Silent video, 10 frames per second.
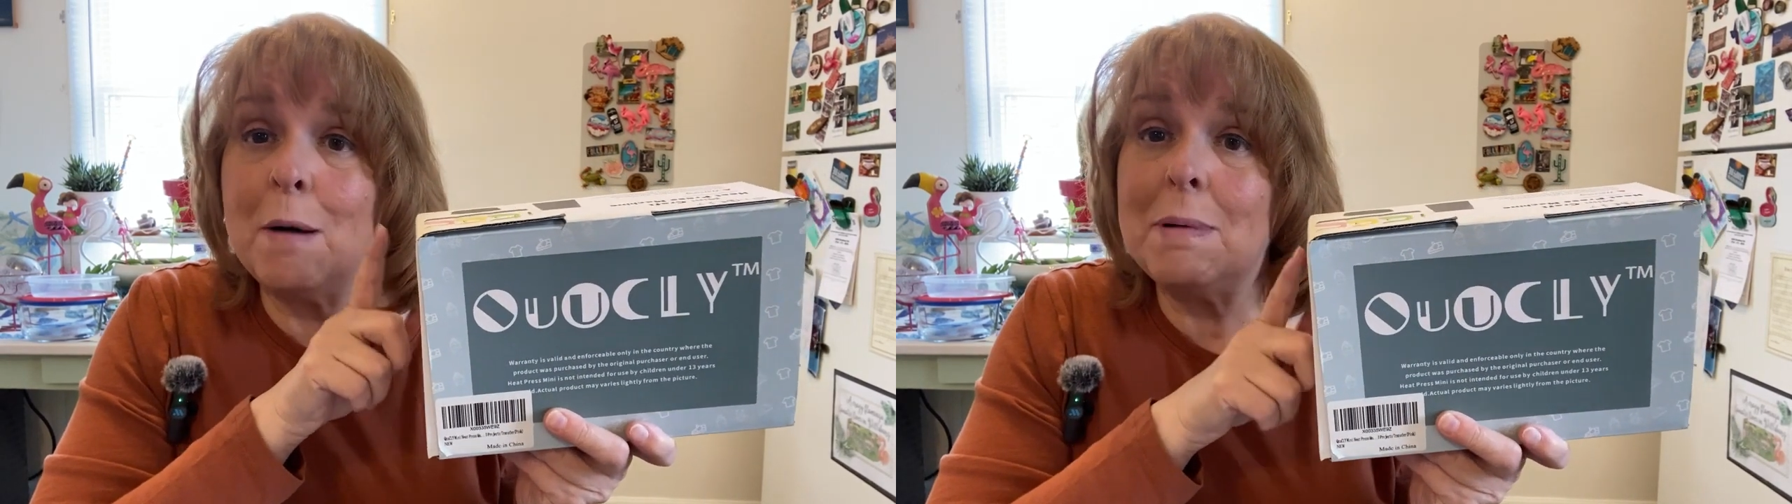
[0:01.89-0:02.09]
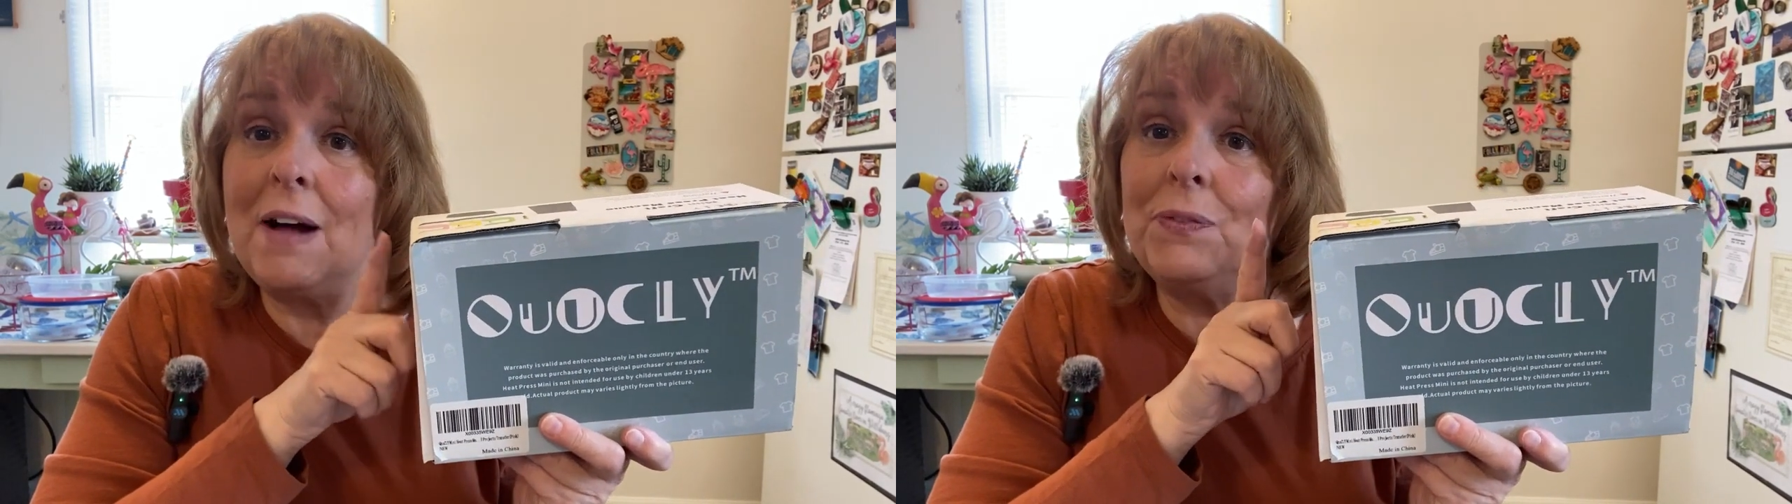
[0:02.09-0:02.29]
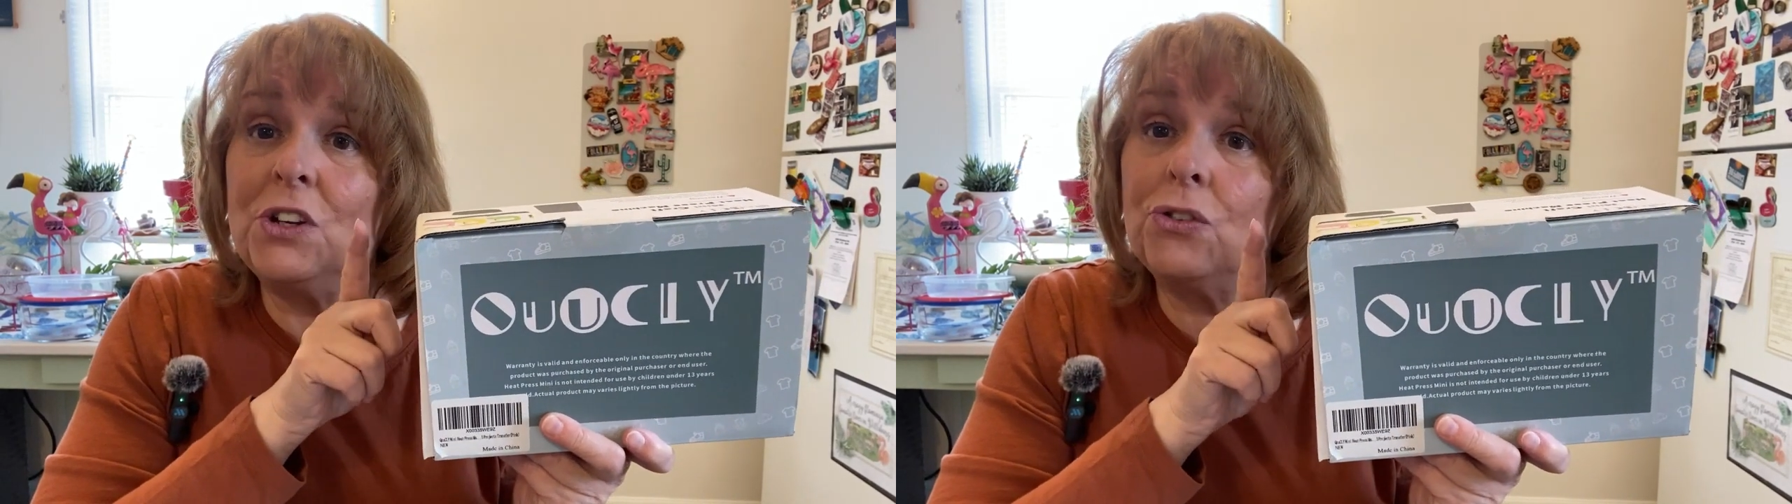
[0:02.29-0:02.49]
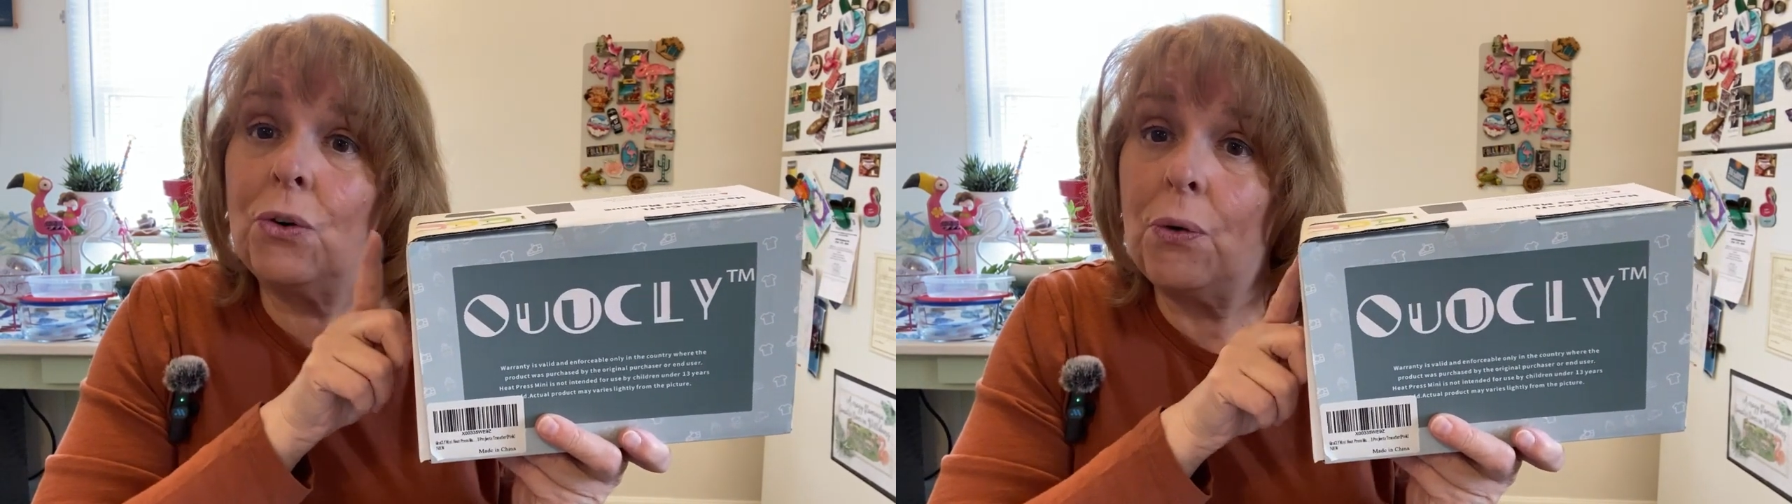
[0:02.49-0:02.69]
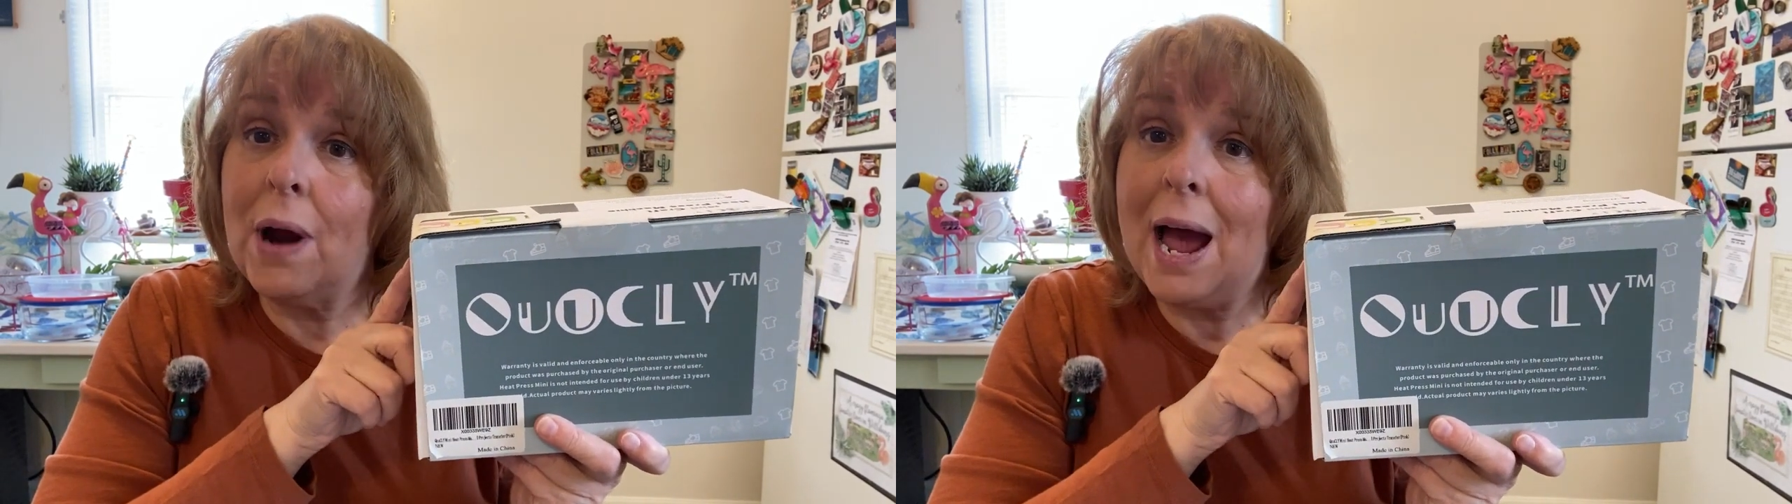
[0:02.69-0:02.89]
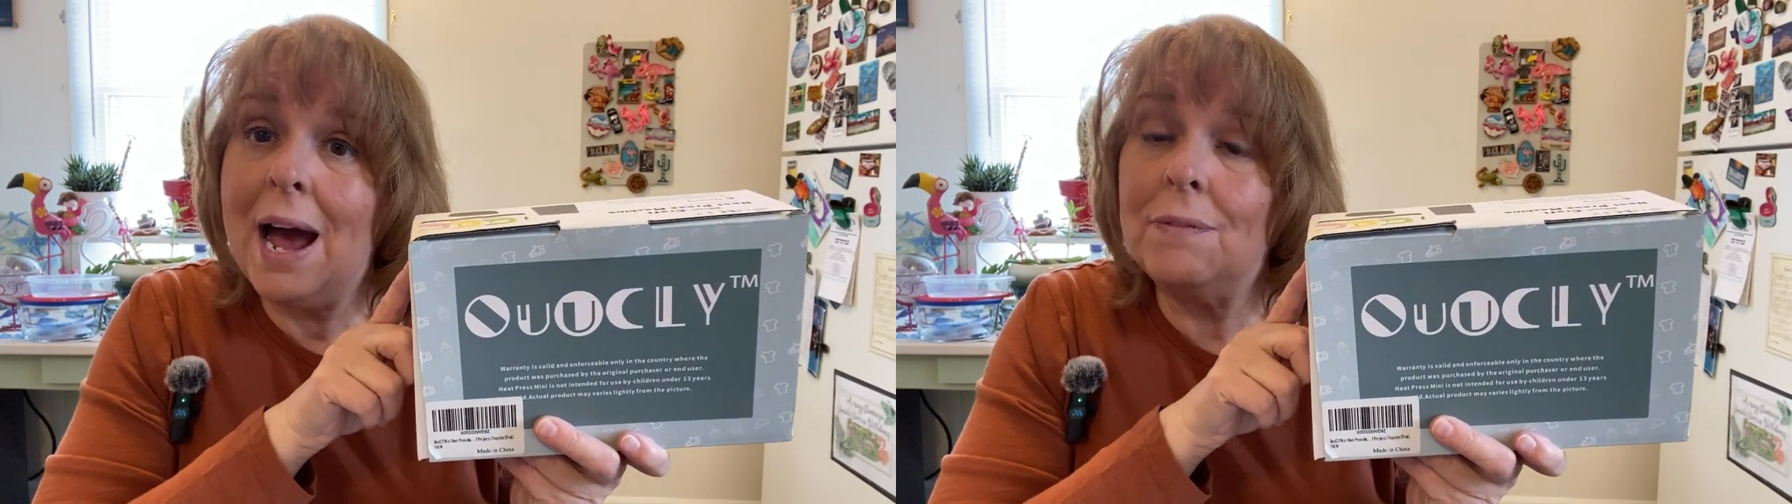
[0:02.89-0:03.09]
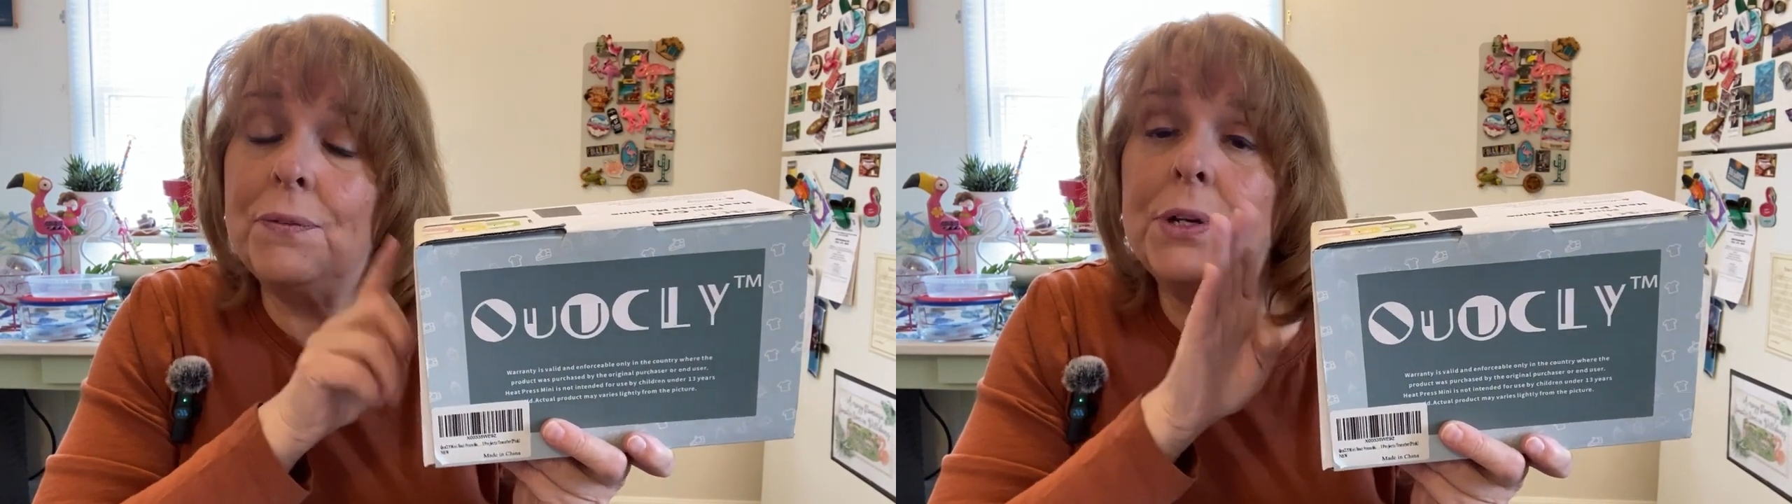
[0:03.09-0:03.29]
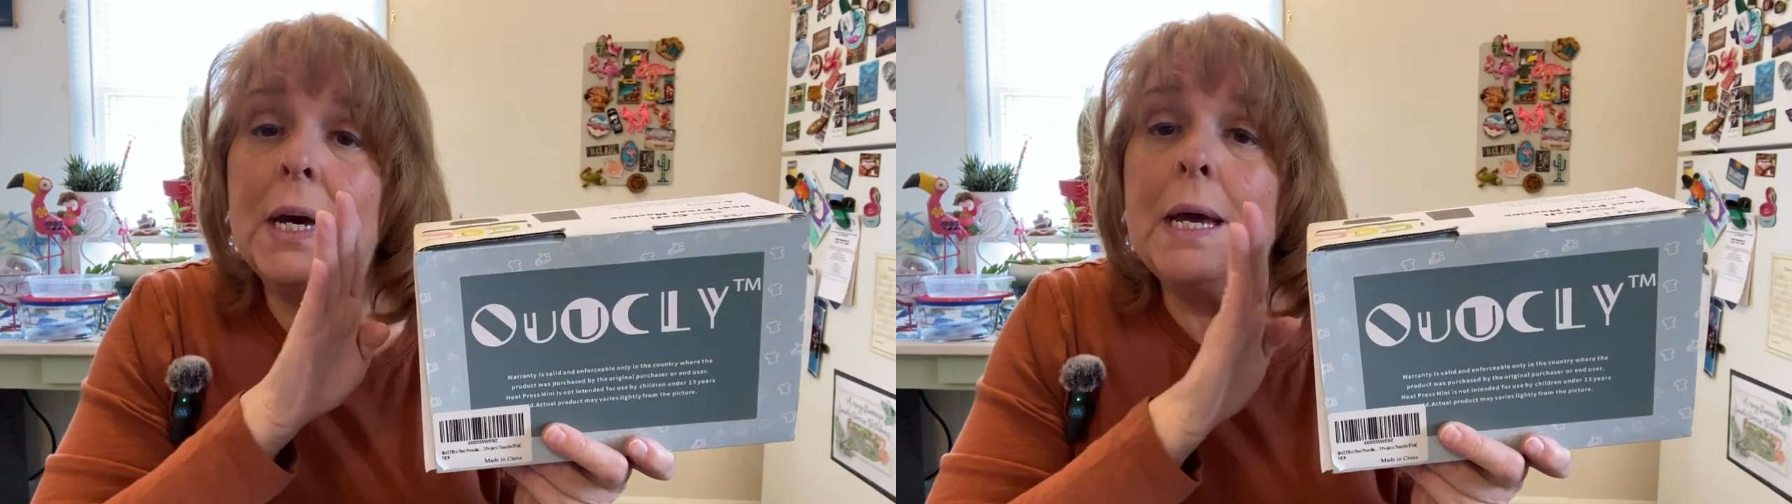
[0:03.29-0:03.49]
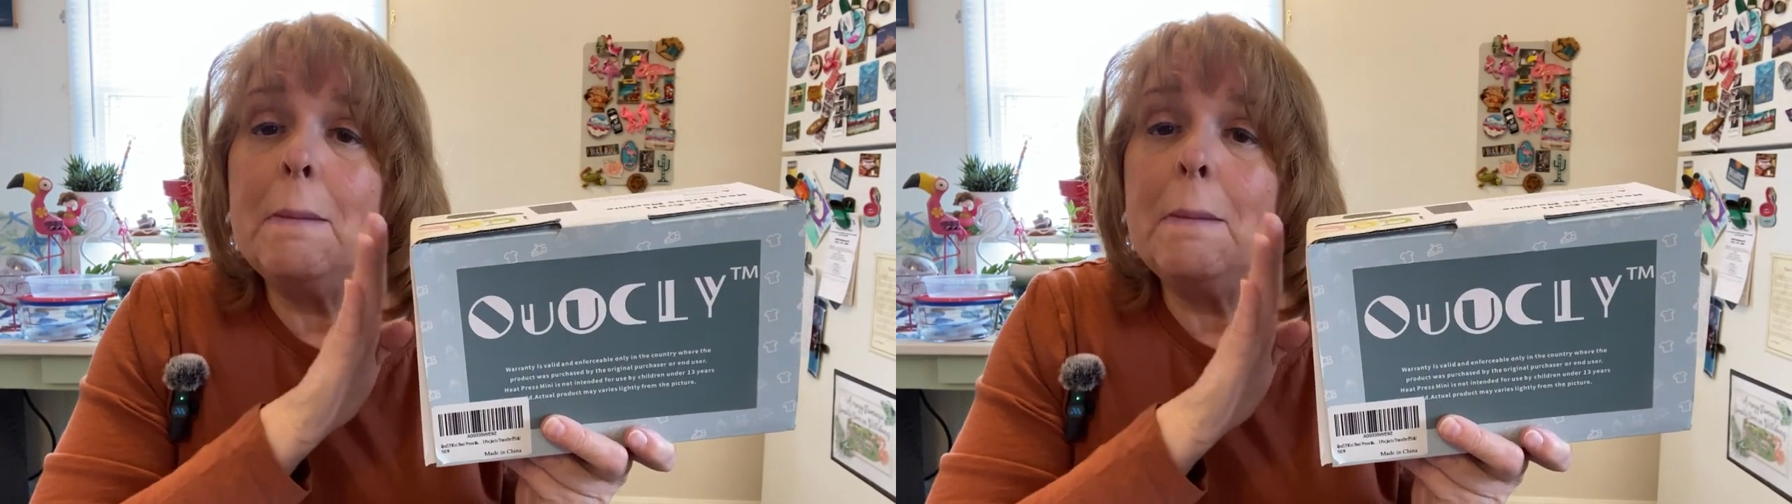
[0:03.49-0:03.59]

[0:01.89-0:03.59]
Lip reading: about this Craft